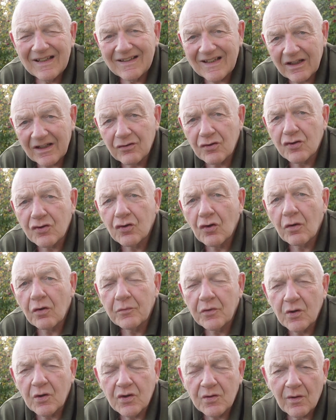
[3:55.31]
Then there's no
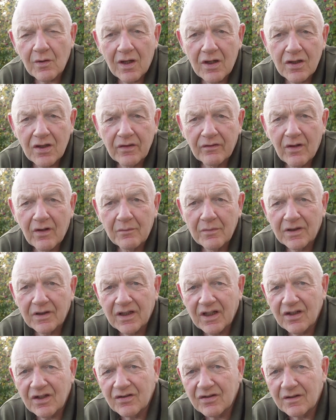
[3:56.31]
mutuality of
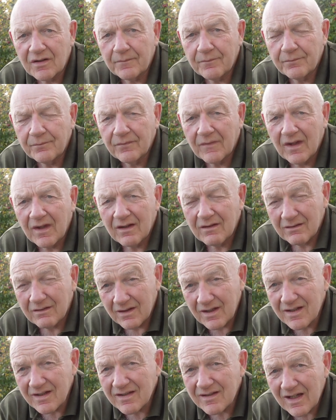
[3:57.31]
obligation.
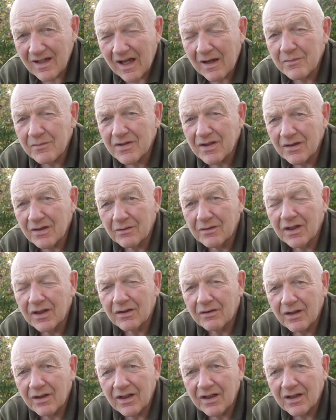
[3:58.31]
This is absolutely
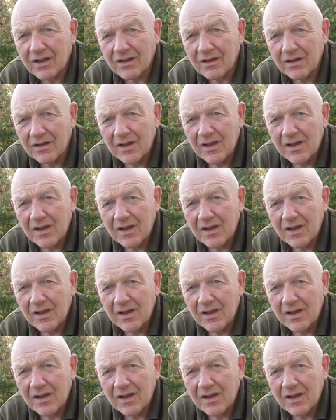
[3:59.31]
critical